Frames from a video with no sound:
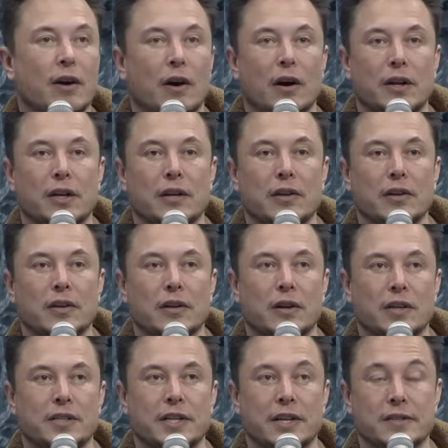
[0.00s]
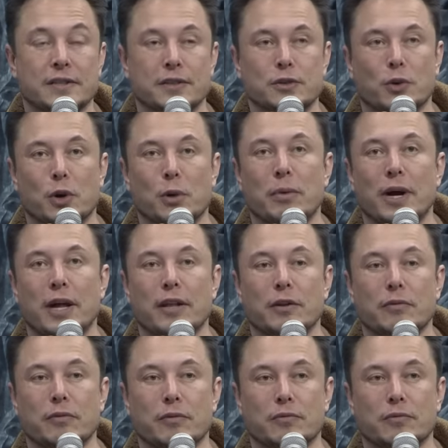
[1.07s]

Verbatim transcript: on on Tesla's autopilot